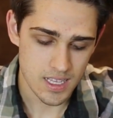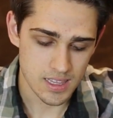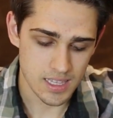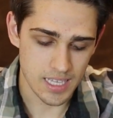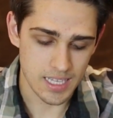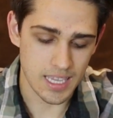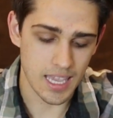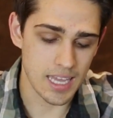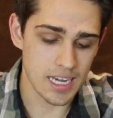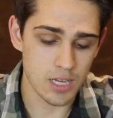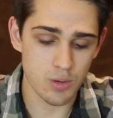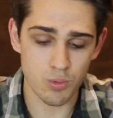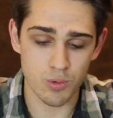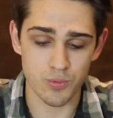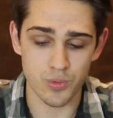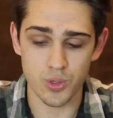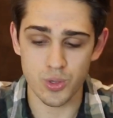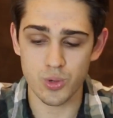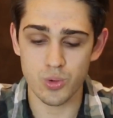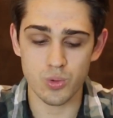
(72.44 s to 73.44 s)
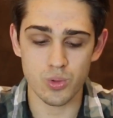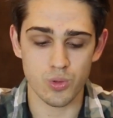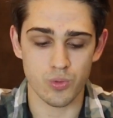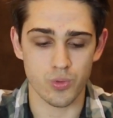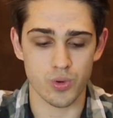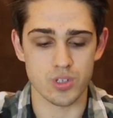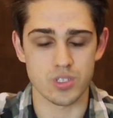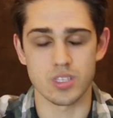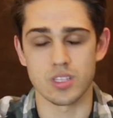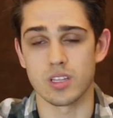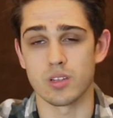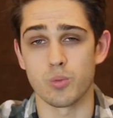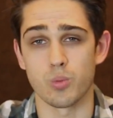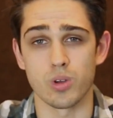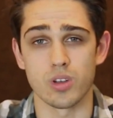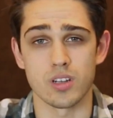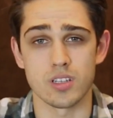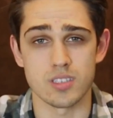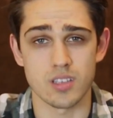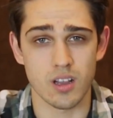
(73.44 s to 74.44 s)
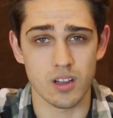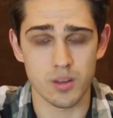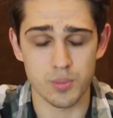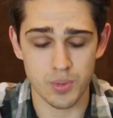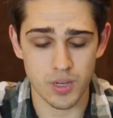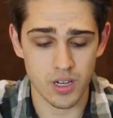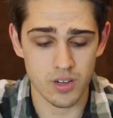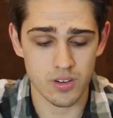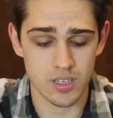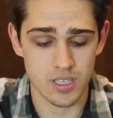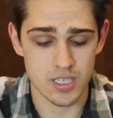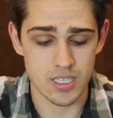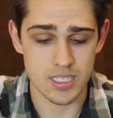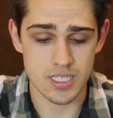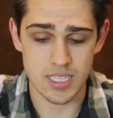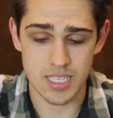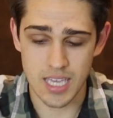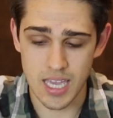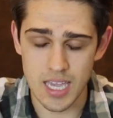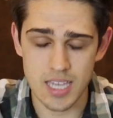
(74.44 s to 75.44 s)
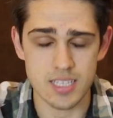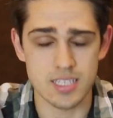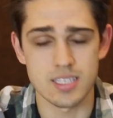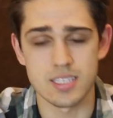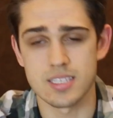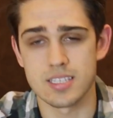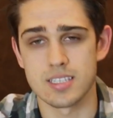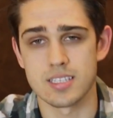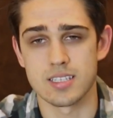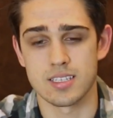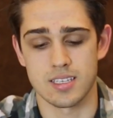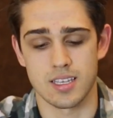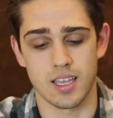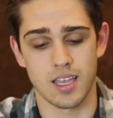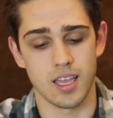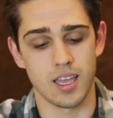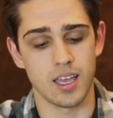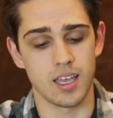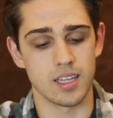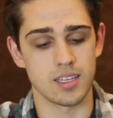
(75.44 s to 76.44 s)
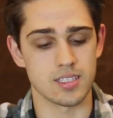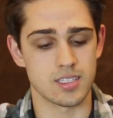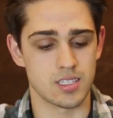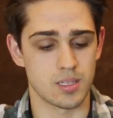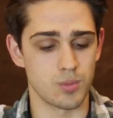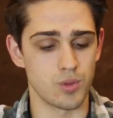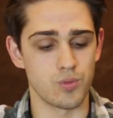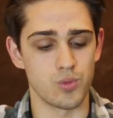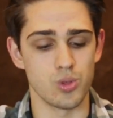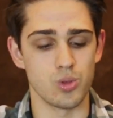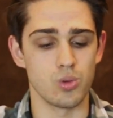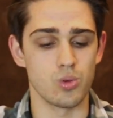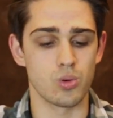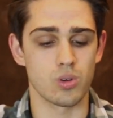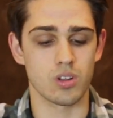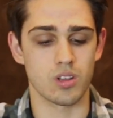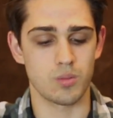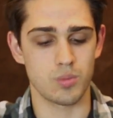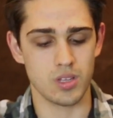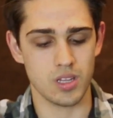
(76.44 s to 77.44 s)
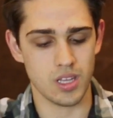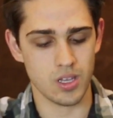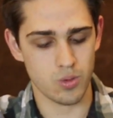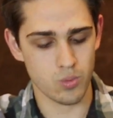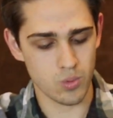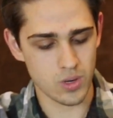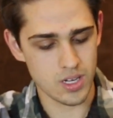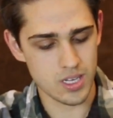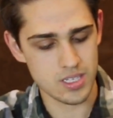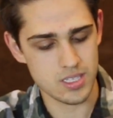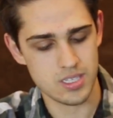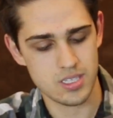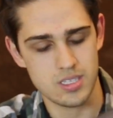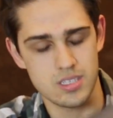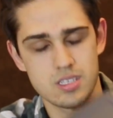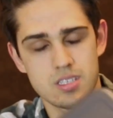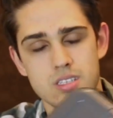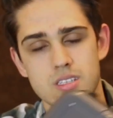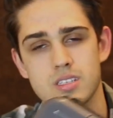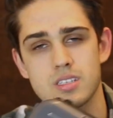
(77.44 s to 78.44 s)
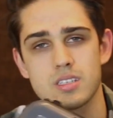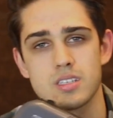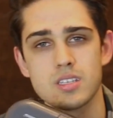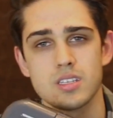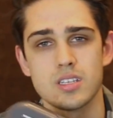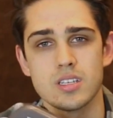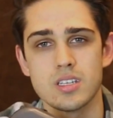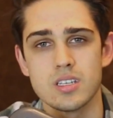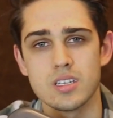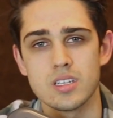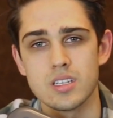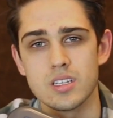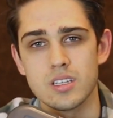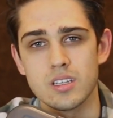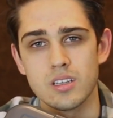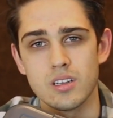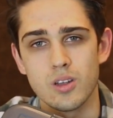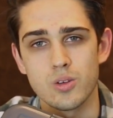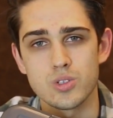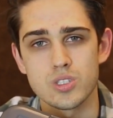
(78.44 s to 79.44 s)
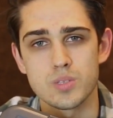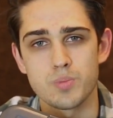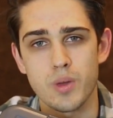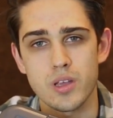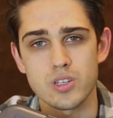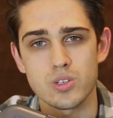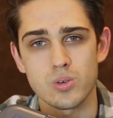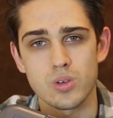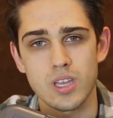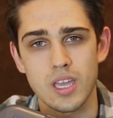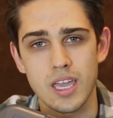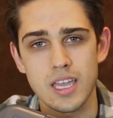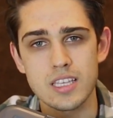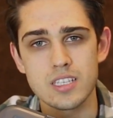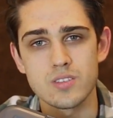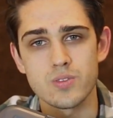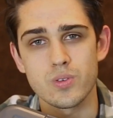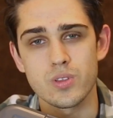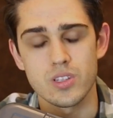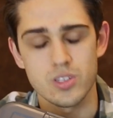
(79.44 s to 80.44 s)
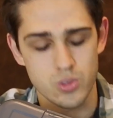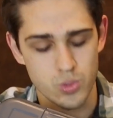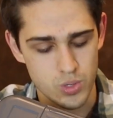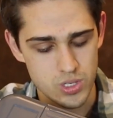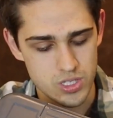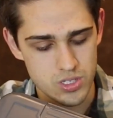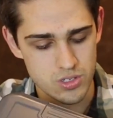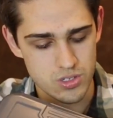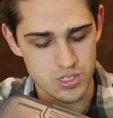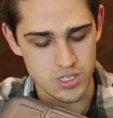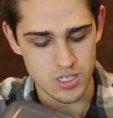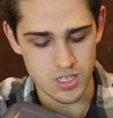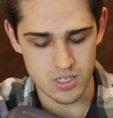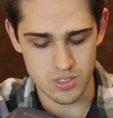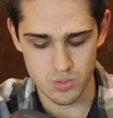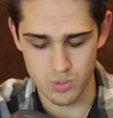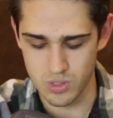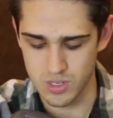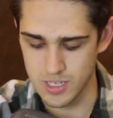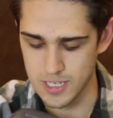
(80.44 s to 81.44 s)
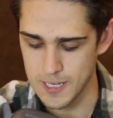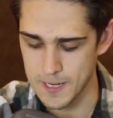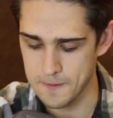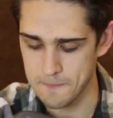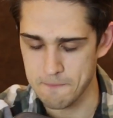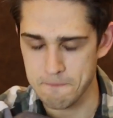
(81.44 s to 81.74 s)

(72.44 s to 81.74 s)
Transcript: Like any review, the first thing that we're going to talk about is the case. And some of you are going to be like, what? No special case for the Twister CS1?